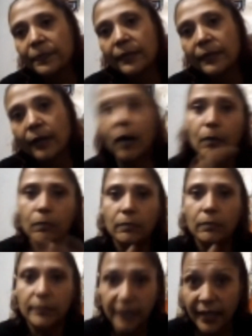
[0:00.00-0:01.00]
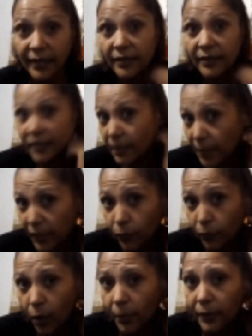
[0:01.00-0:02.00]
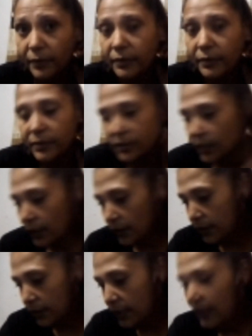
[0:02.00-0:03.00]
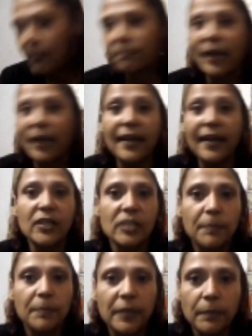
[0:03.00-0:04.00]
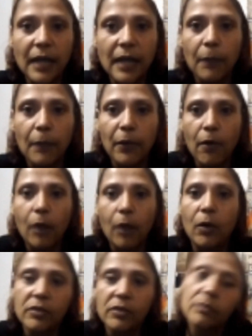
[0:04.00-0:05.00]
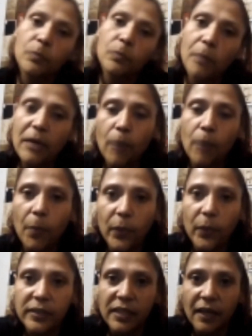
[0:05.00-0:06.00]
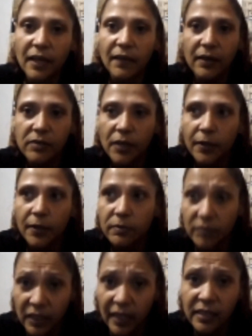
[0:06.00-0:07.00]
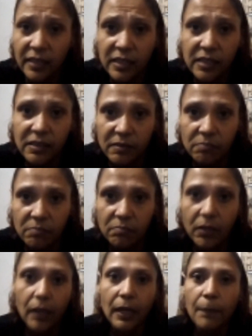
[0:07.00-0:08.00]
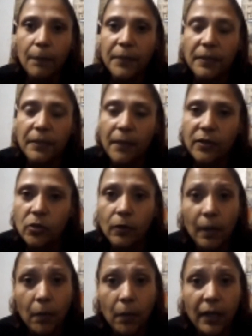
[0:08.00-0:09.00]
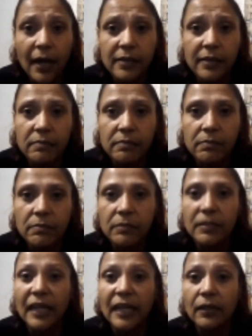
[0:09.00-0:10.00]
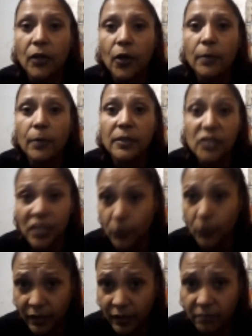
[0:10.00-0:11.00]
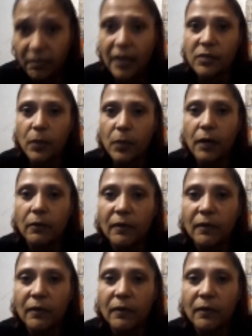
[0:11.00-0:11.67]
Oh, yeah, me and Robert. So they actually picked me up where I was, and me and Robert went together. So Denise is like a big mentor, and my cousin Nina Kirby, she won it as well.